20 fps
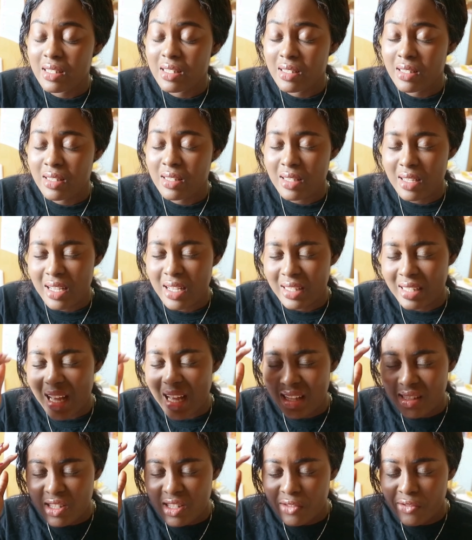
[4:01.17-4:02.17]
is an
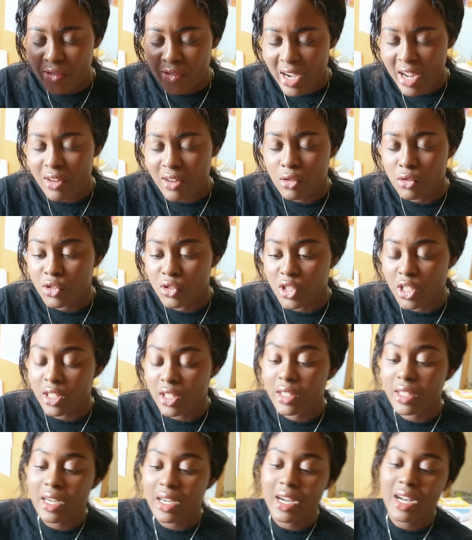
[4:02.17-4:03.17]
antiviral
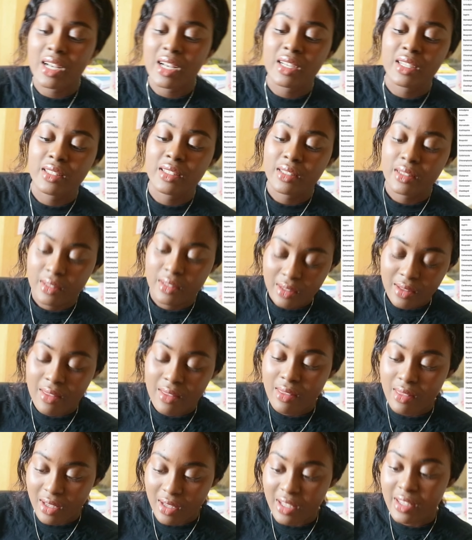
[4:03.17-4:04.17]
drug, I
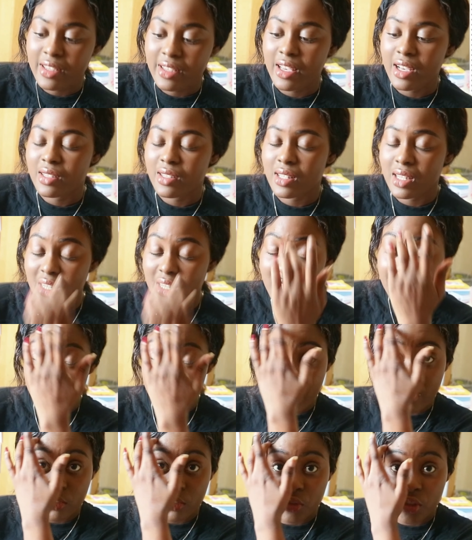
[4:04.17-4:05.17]
think here it's an
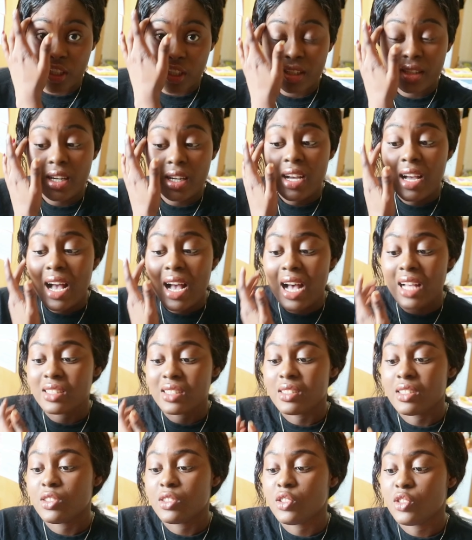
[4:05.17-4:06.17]
antiviral drug, and
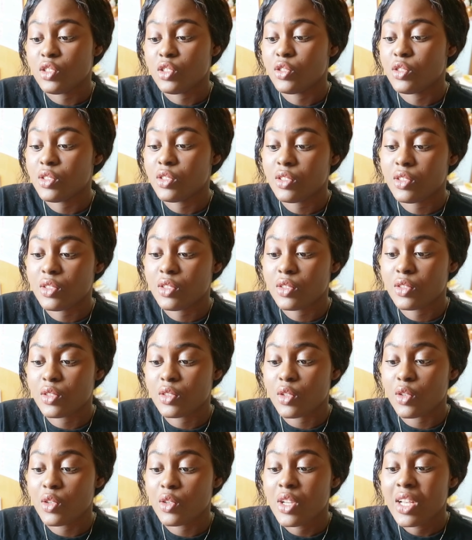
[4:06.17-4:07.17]
it is used,
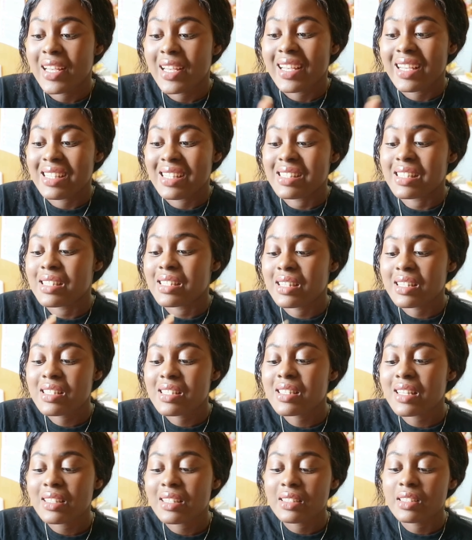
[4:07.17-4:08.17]
so it is
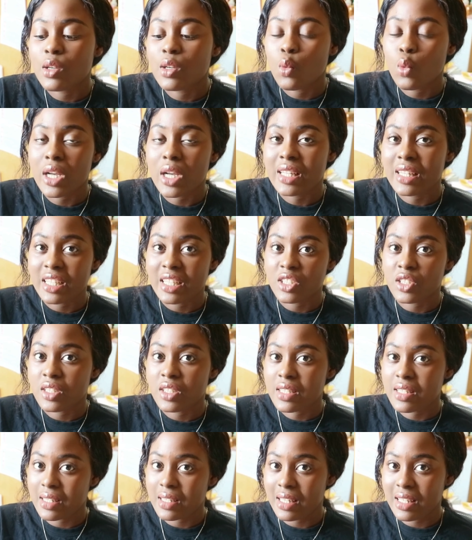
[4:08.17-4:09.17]
listed in a way that you need
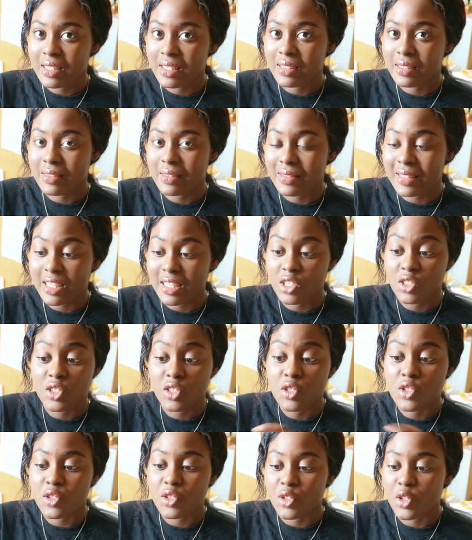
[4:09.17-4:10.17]
to learn, that you
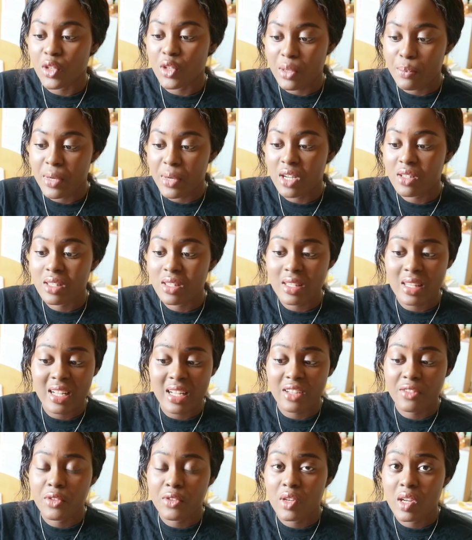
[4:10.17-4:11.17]
need to know about it.
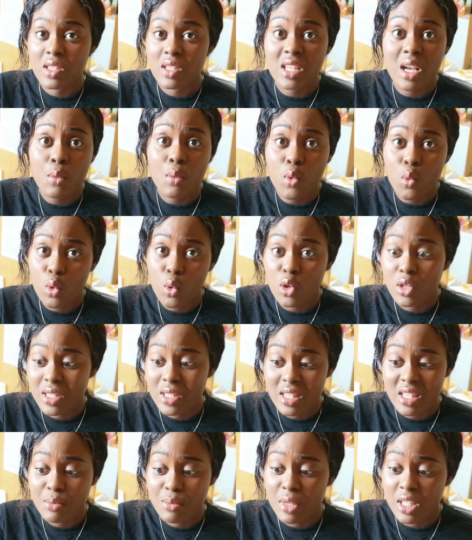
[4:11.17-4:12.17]
Like, for example, what is
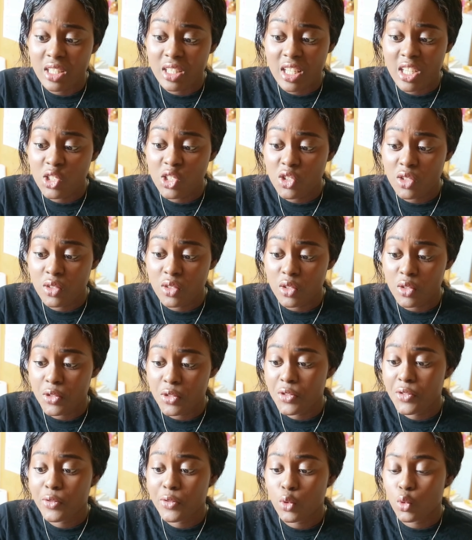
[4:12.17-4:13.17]
this medication
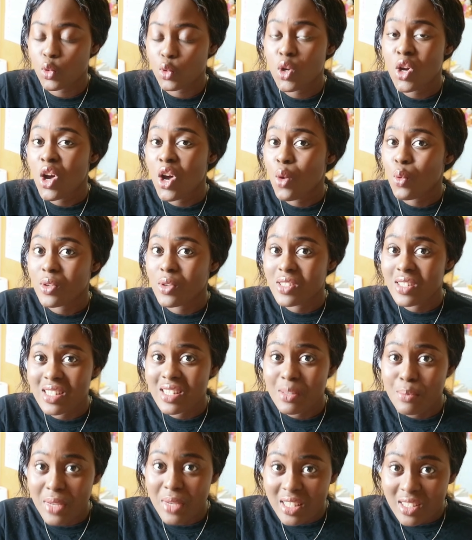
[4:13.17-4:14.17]
used for, what is
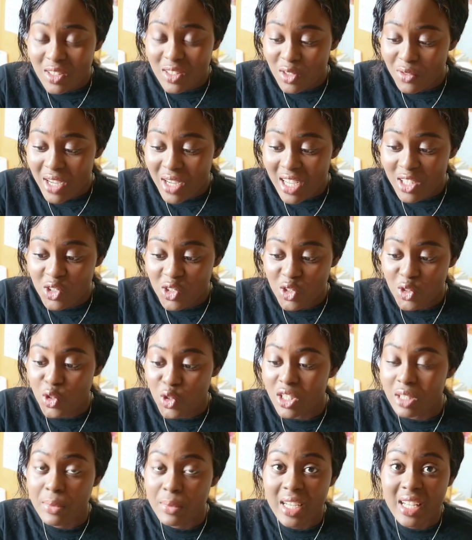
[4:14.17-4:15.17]
the method of action or
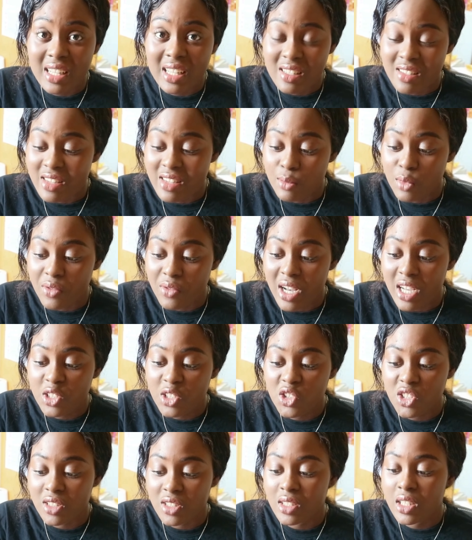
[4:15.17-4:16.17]
the mechanism of
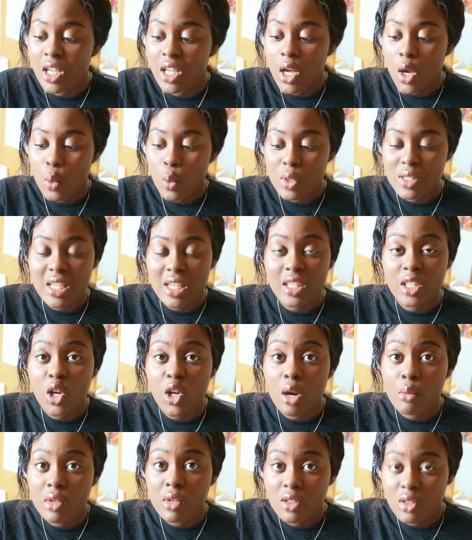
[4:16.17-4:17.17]
action, what are the
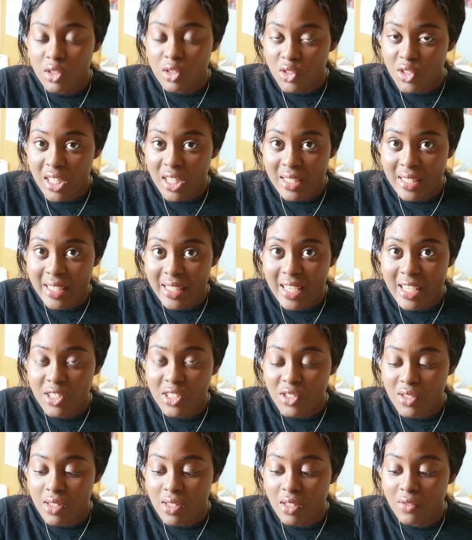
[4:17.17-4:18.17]
common
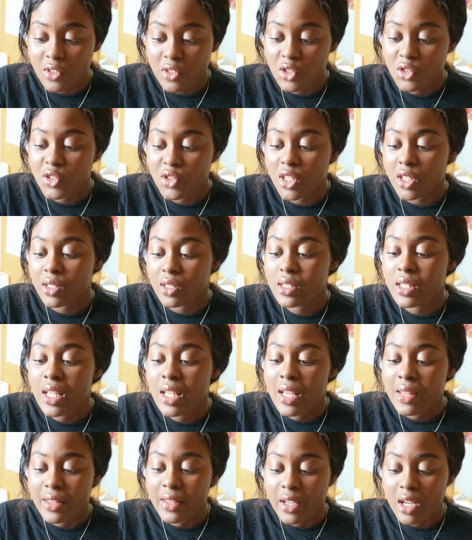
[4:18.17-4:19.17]
contraindications of these drugs,
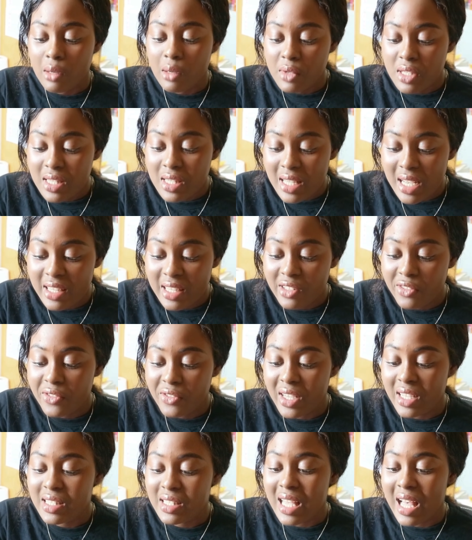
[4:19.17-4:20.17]
the common side
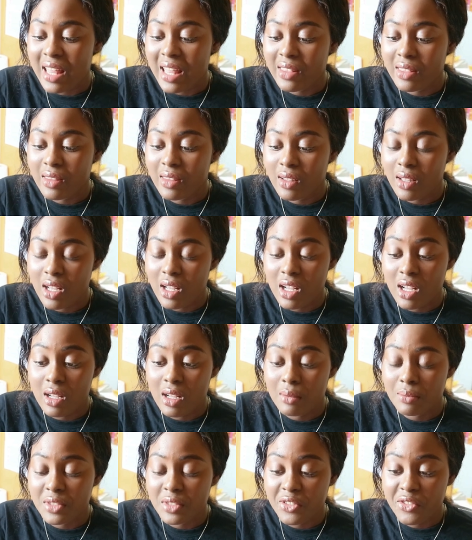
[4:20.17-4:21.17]
effects, and
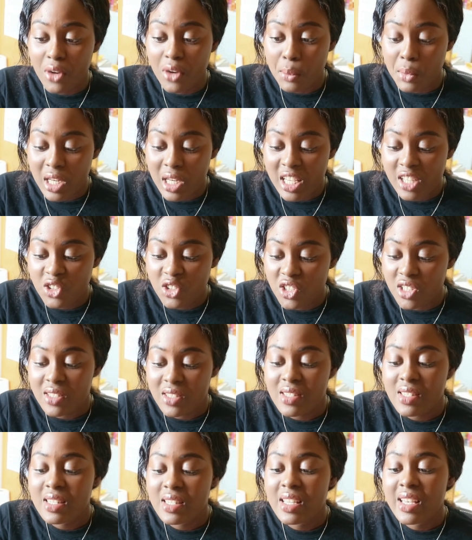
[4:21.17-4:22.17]
the
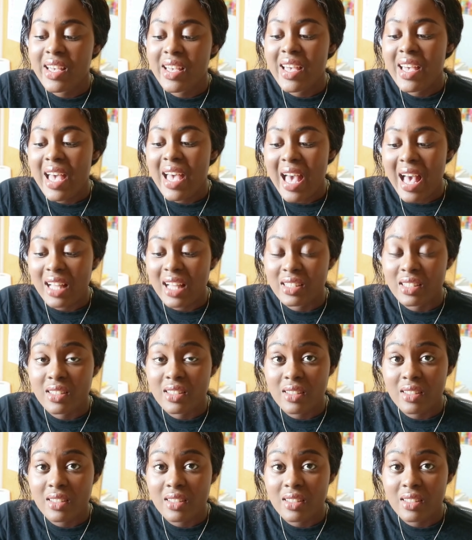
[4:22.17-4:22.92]
formulations, and